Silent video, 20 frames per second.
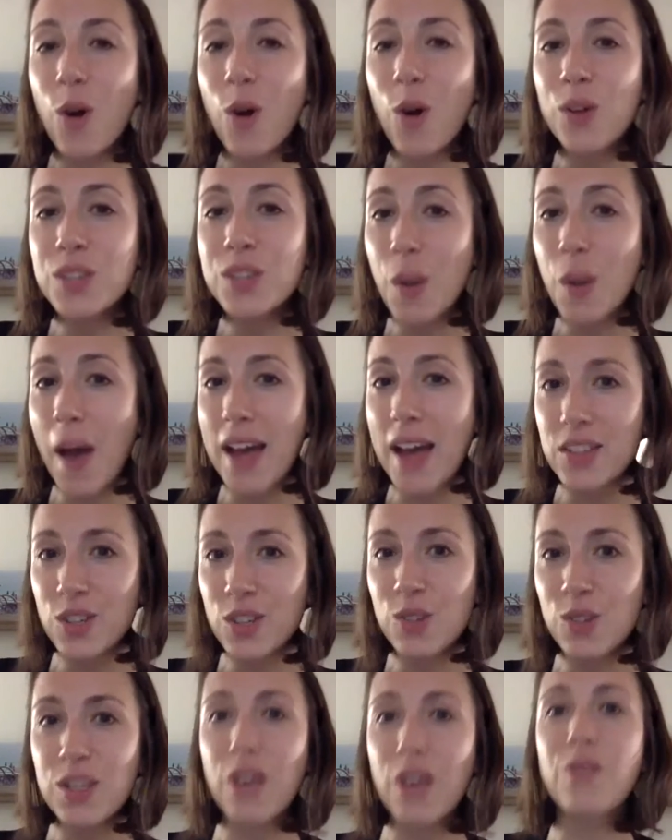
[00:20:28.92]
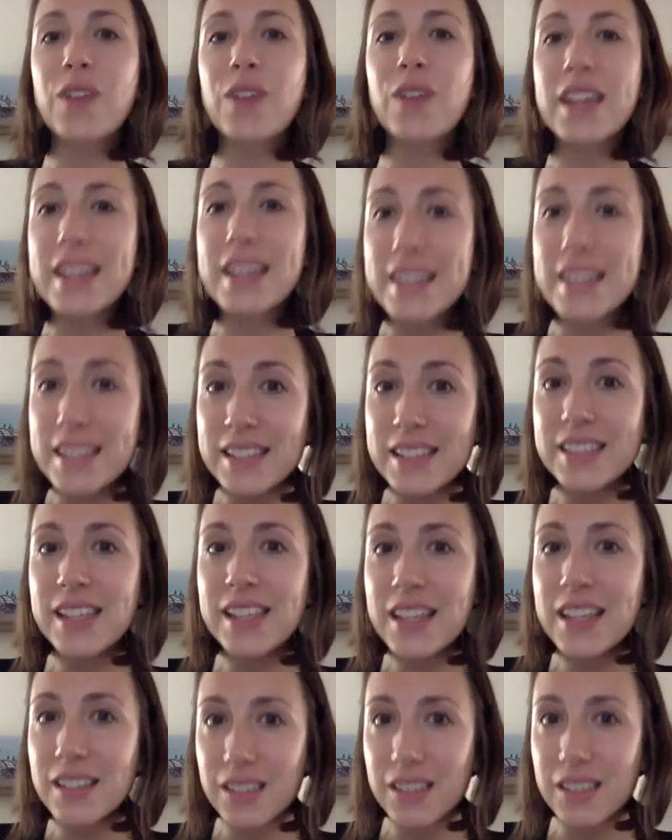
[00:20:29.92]
then also ask yourself,
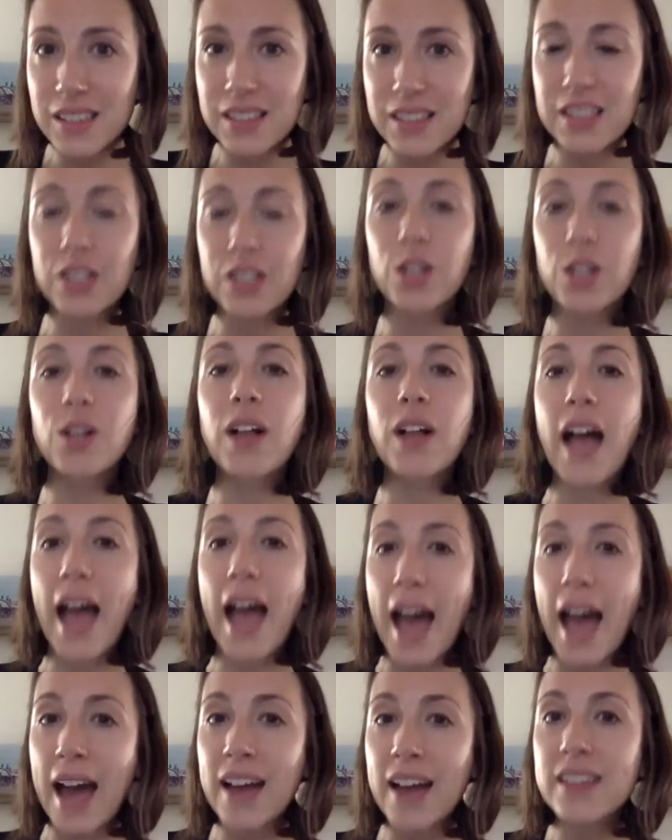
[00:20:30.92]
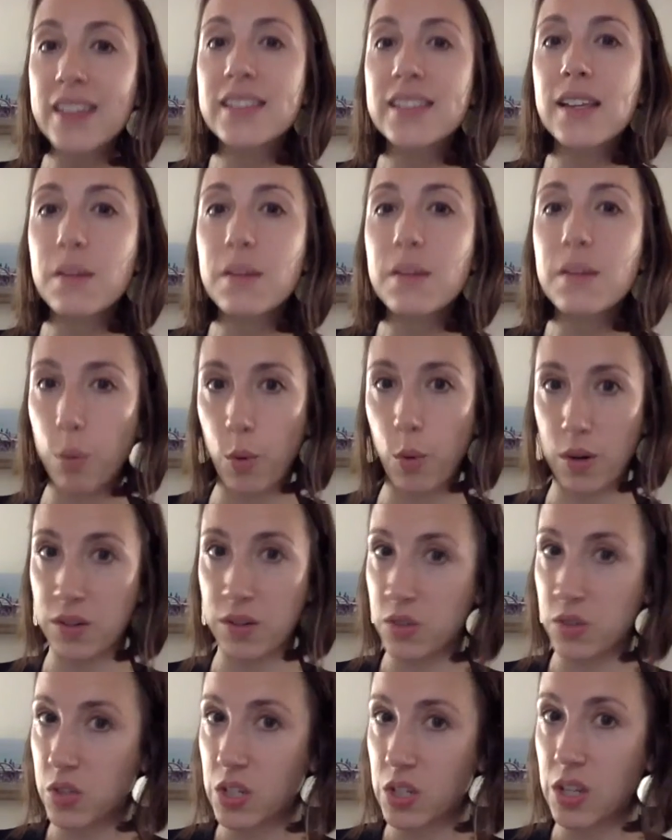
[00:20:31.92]
is it still as
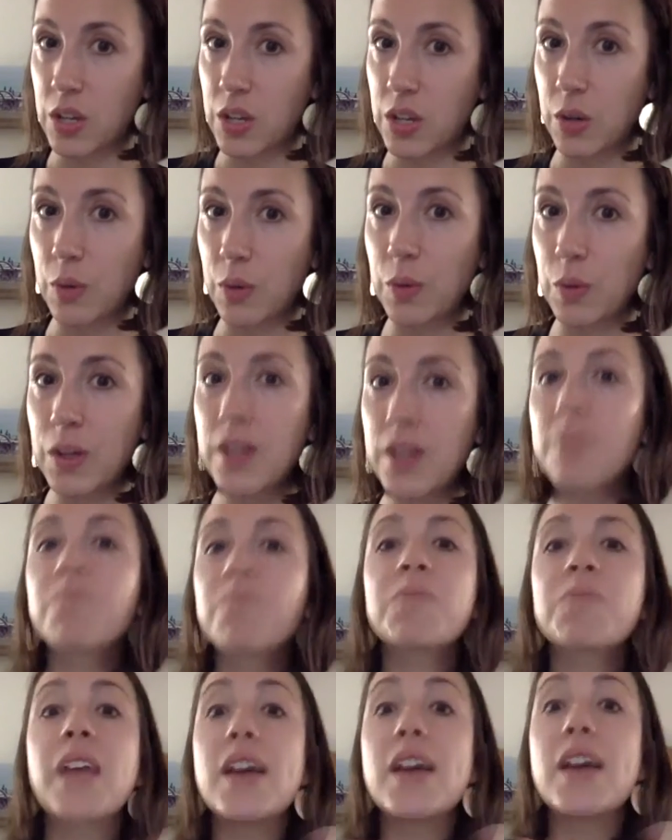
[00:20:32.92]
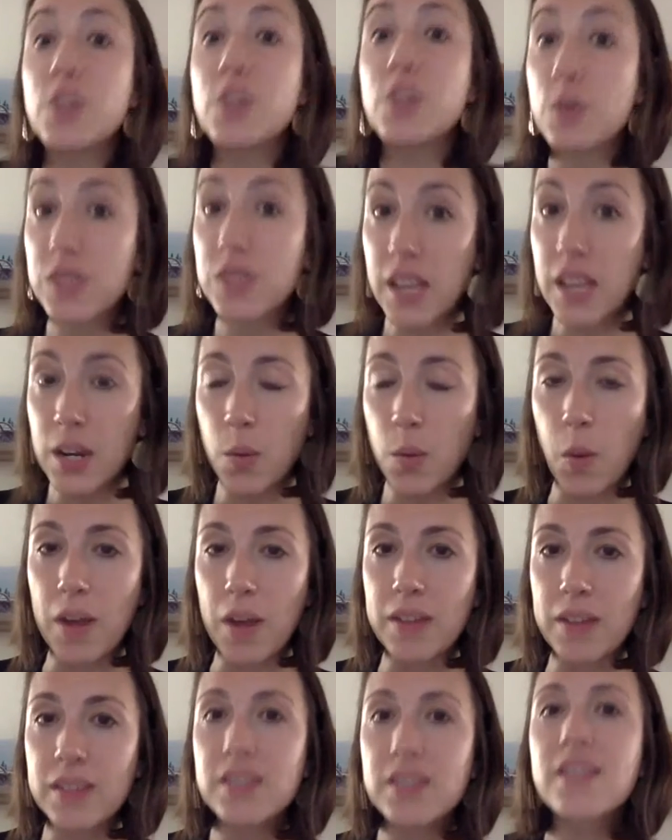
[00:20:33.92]
important to you as you said
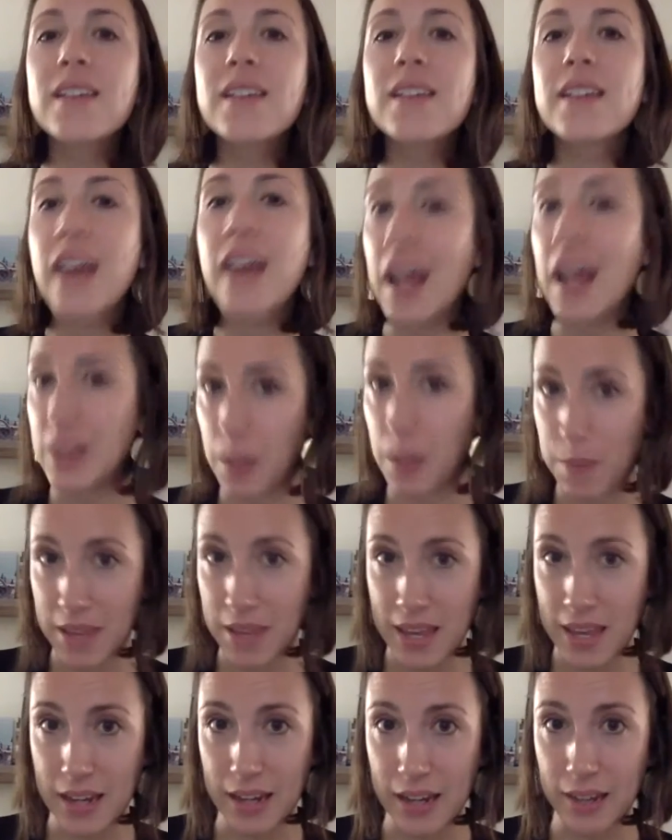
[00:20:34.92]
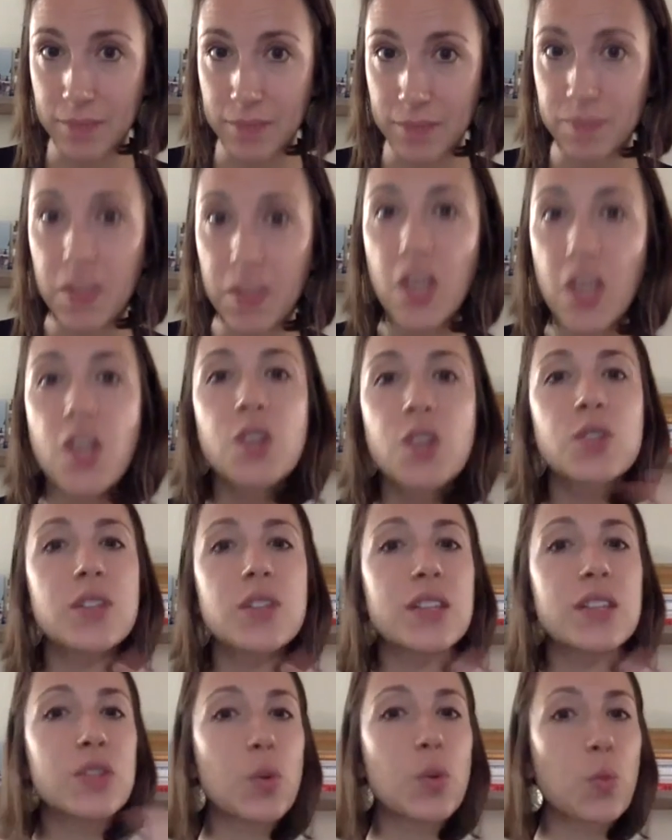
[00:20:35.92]
it was at the beginning?
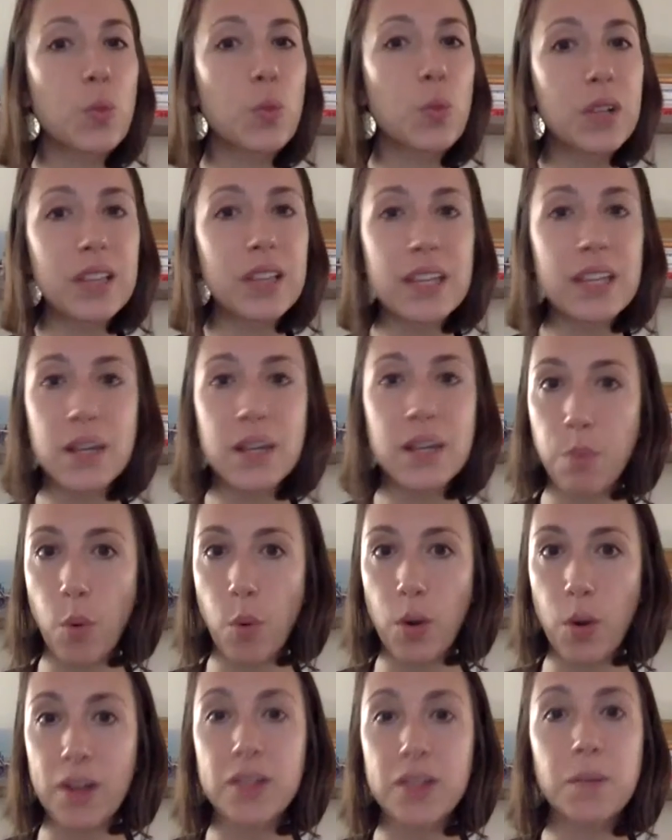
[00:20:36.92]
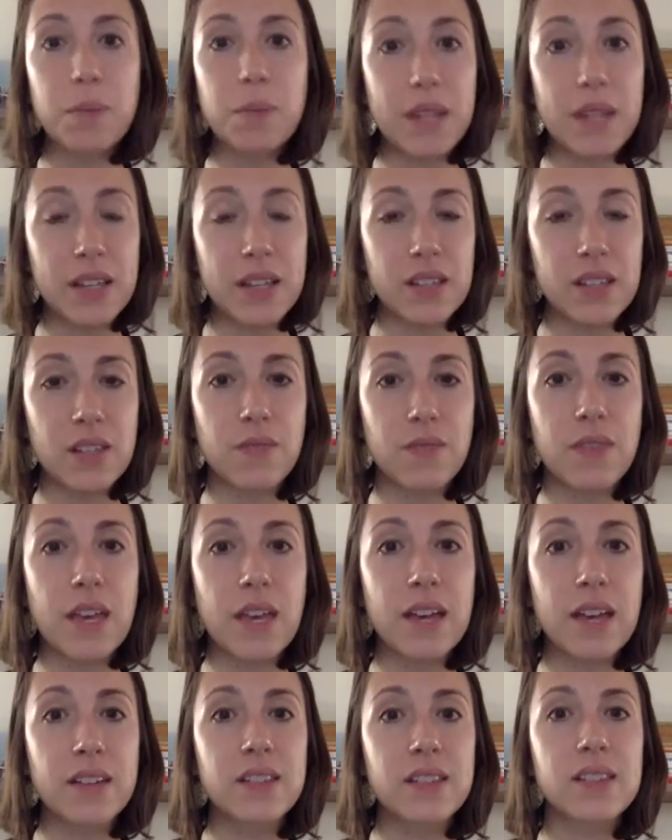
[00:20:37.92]
So that's a really important piece
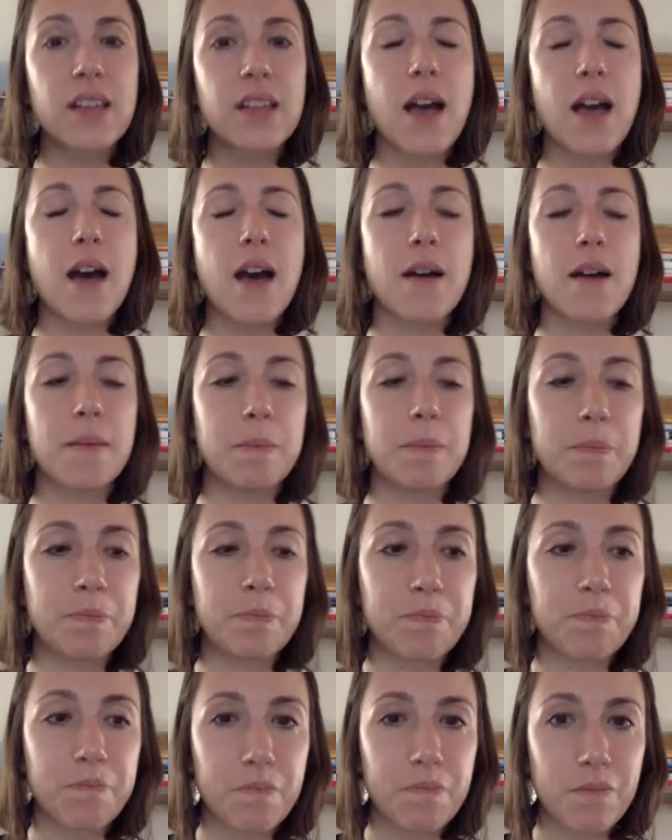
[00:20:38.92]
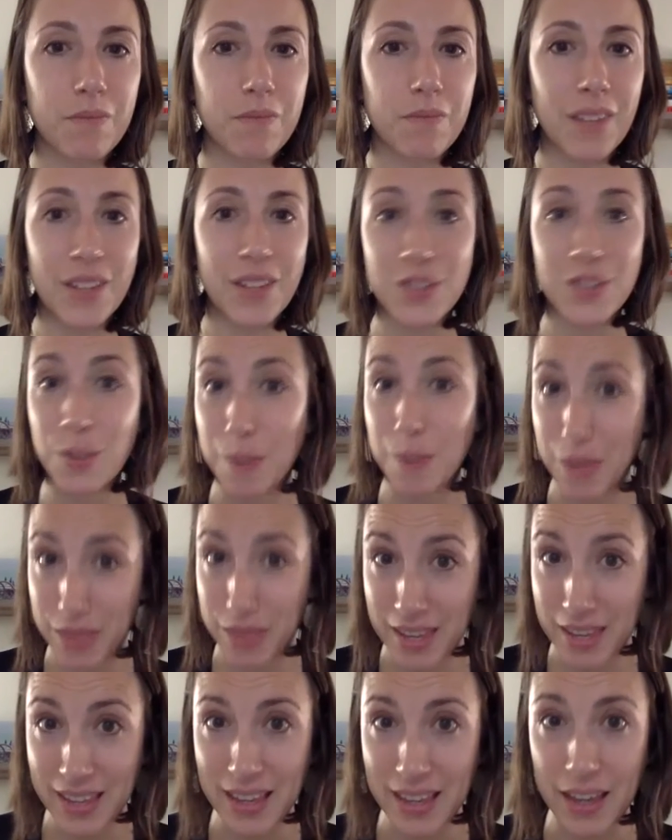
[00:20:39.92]
of this
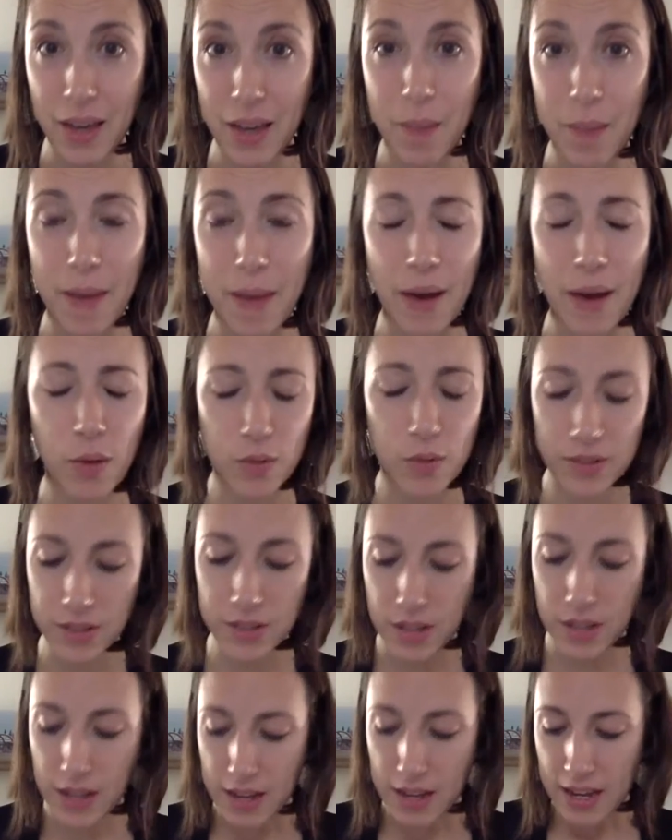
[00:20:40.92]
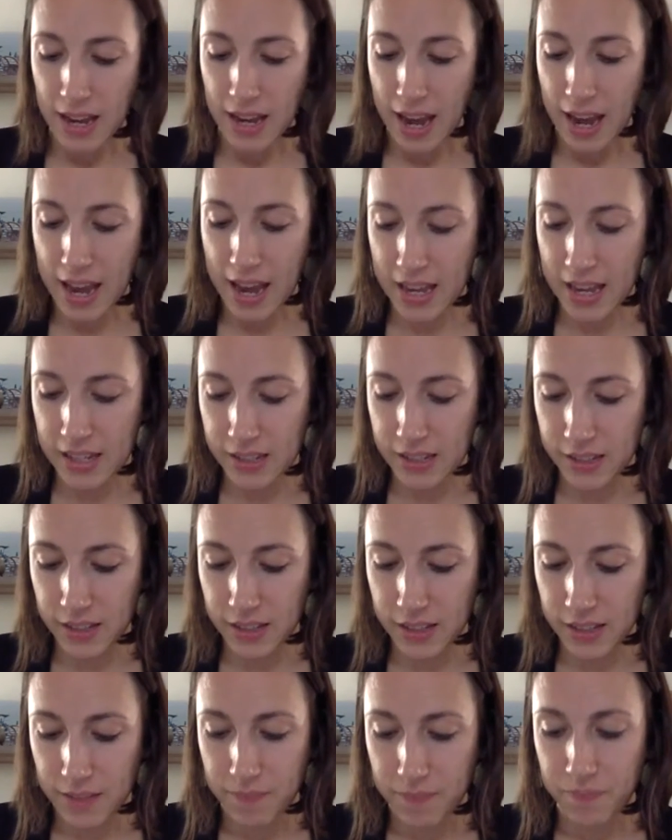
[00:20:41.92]
to be thinking about.
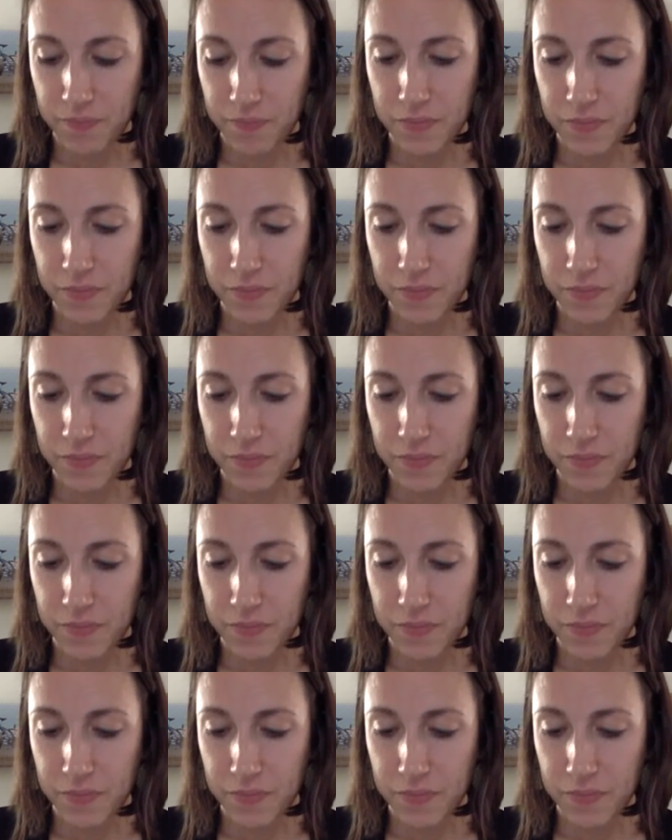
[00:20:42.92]
And